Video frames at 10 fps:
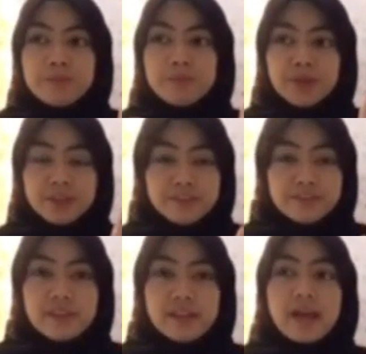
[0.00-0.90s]
build
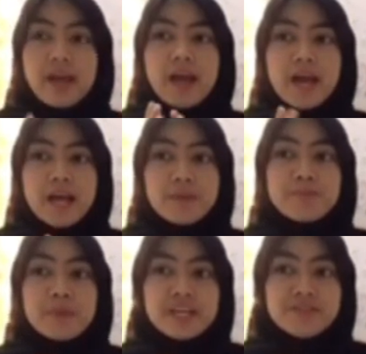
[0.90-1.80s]
and
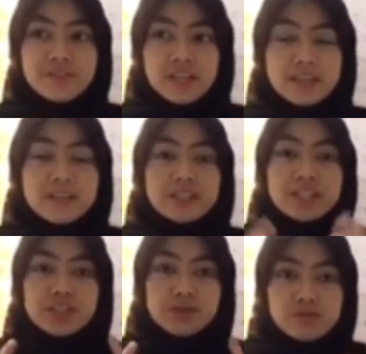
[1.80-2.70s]
maintain the
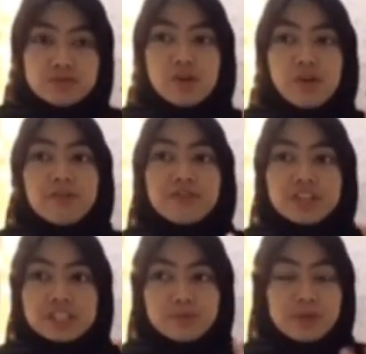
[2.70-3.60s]
use of
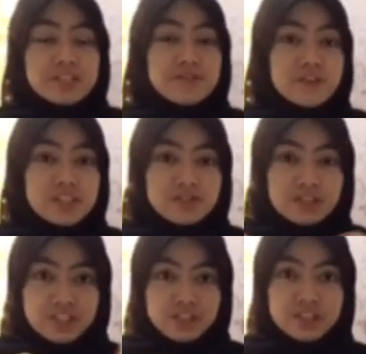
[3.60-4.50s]
transport
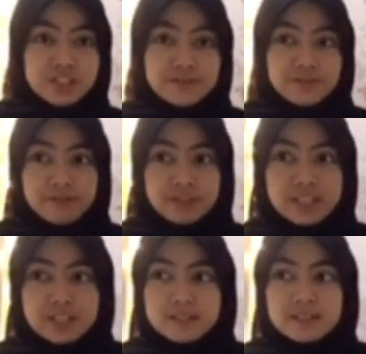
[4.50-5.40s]
infrastructure service